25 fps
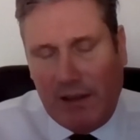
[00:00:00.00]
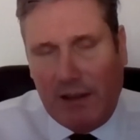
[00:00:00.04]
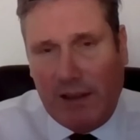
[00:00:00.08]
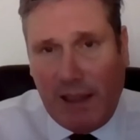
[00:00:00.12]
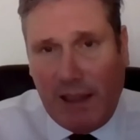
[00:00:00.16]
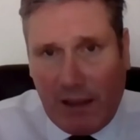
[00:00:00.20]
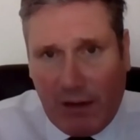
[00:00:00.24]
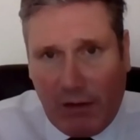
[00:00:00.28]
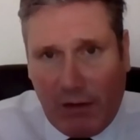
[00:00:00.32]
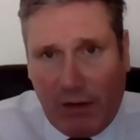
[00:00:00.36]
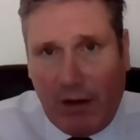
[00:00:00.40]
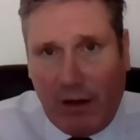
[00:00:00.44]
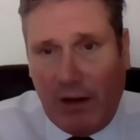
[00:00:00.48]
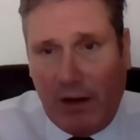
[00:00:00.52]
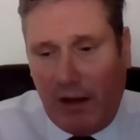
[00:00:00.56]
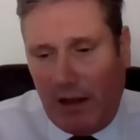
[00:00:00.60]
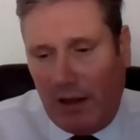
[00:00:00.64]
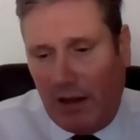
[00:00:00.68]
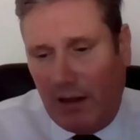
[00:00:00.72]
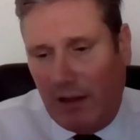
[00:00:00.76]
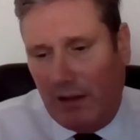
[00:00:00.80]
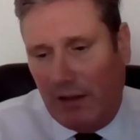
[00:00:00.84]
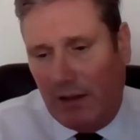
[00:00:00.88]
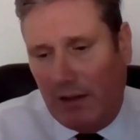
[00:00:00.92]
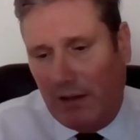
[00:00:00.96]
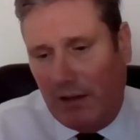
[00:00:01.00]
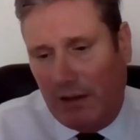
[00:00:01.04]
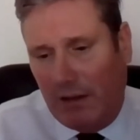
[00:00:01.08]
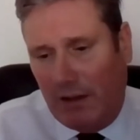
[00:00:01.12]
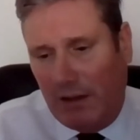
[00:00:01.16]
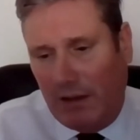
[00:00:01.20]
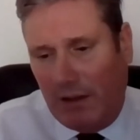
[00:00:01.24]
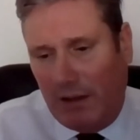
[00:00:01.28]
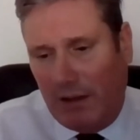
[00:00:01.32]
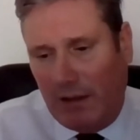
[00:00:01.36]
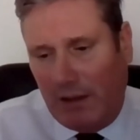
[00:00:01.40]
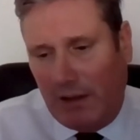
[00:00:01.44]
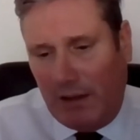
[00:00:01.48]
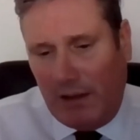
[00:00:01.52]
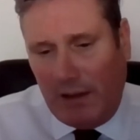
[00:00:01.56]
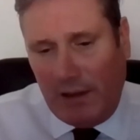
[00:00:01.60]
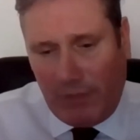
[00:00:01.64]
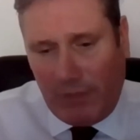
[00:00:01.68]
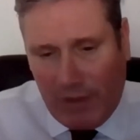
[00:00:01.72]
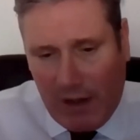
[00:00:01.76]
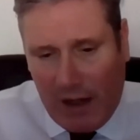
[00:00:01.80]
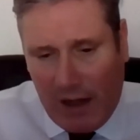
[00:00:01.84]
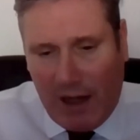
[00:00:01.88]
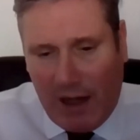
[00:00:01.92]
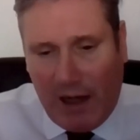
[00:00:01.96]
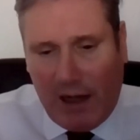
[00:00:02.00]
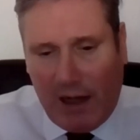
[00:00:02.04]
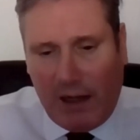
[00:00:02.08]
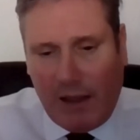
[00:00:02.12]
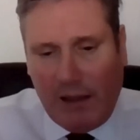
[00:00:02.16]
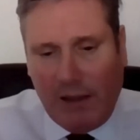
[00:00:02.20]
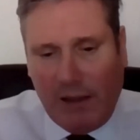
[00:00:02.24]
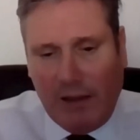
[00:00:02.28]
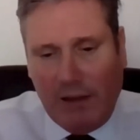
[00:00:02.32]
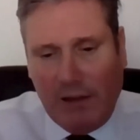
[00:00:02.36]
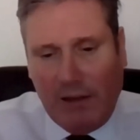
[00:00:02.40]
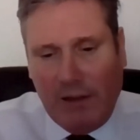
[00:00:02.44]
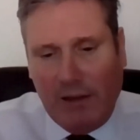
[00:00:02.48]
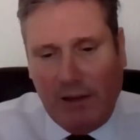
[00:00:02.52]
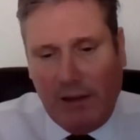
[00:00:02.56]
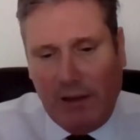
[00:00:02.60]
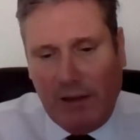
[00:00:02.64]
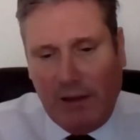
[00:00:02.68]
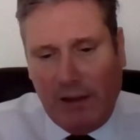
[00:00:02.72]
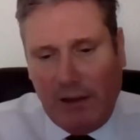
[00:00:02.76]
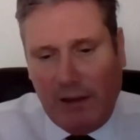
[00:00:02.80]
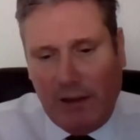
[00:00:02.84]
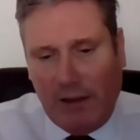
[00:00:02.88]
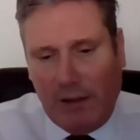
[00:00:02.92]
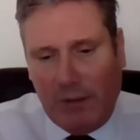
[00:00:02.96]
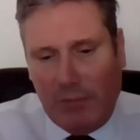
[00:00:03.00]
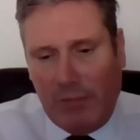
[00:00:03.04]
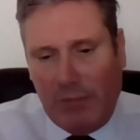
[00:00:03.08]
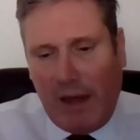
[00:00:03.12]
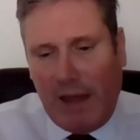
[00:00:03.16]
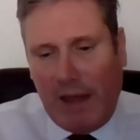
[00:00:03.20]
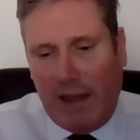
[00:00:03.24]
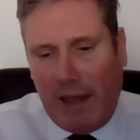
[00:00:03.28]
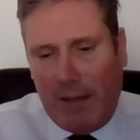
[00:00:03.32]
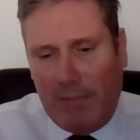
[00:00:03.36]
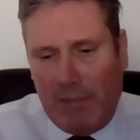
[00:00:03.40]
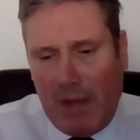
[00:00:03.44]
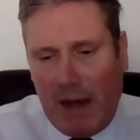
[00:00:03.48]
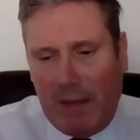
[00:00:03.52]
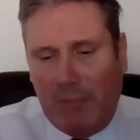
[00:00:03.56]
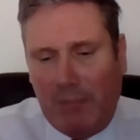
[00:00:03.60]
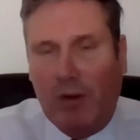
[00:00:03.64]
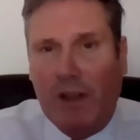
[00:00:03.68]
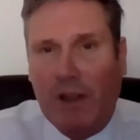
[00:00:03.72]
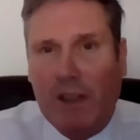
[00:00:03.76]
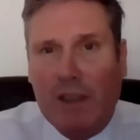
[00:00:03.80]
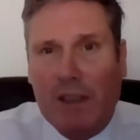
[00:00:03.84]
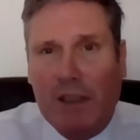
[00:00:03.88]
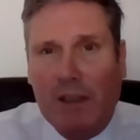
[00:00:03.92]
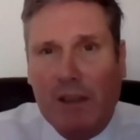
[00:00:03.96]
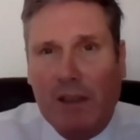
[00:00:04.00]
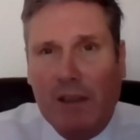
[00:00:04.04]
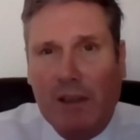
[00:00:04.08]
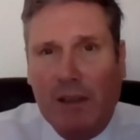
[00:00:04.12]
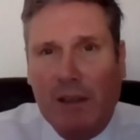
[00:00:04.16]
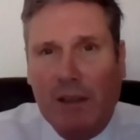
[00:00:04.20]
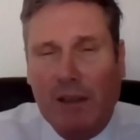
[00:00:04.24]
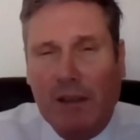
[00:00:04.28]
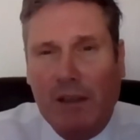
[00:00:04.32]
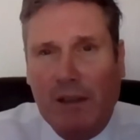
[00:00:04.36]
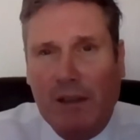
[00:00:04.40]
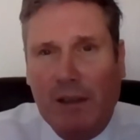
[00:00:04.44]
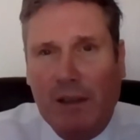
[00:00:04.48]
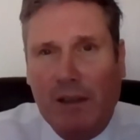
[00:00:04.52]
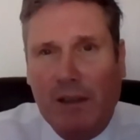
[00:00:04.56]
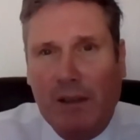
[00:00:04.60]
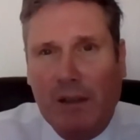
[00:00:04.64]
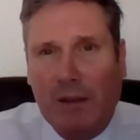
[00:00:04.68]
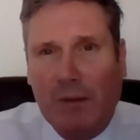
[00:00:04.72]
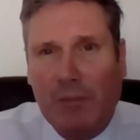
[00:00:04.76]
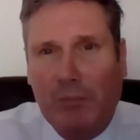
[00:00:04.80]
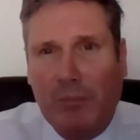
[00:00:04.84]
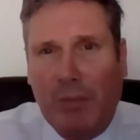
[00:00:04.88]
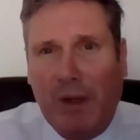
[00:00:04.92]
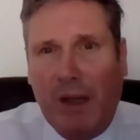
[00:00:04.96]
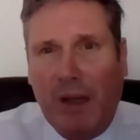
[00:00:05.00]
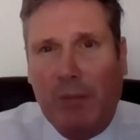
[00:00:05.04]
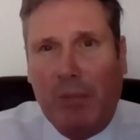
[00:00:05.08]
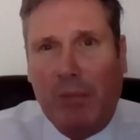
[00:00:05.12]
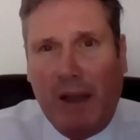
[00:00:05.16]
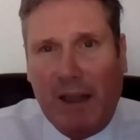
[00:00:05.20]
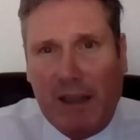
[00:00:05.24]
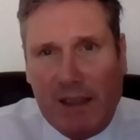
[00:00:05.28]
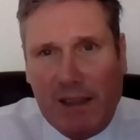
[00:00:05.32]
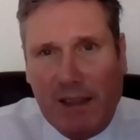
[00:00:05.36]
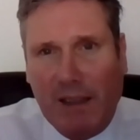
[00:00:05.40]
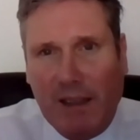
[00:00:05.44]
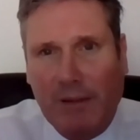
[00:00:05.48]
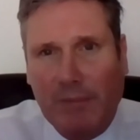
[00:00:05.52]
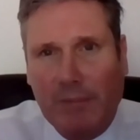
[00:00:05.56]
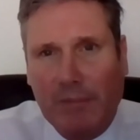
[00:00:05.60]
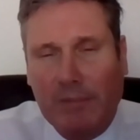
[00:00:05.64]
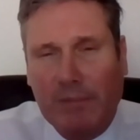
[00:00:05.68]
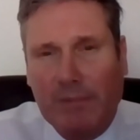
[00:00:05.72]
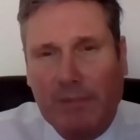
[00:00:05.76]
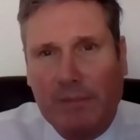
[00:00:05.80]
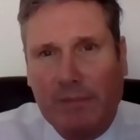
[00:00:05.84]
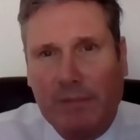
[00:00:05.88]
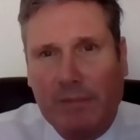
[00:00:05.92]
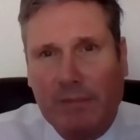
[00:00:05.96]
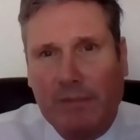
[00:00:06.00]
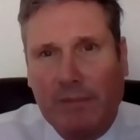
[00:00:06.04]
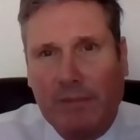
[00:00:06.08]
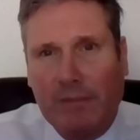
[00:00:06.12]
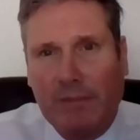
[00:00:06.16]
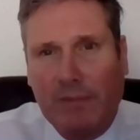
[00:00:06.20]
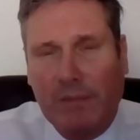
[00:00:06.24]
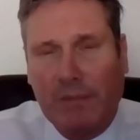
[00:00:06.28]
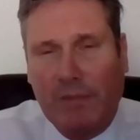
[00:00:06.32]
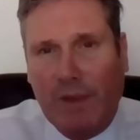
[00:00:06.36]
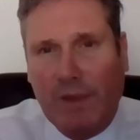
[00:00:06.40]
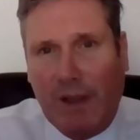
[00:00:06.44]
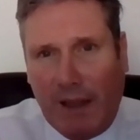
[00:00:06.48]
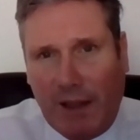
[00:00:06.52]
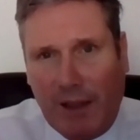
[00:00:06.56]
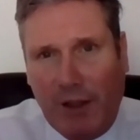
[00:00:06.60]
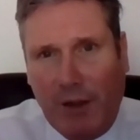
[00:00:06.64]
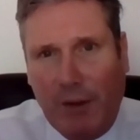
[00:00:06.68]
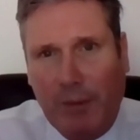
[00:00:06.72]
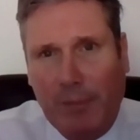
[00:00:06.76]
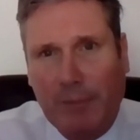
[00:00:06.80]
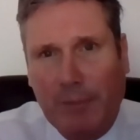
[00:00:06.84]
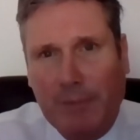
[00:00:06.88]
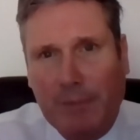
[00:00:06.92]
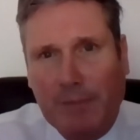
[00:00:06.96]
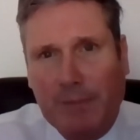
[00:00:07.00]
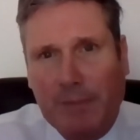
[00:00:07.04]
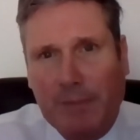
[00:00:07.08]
Zikrona Livraha. May their memories be a blessing. Thank you.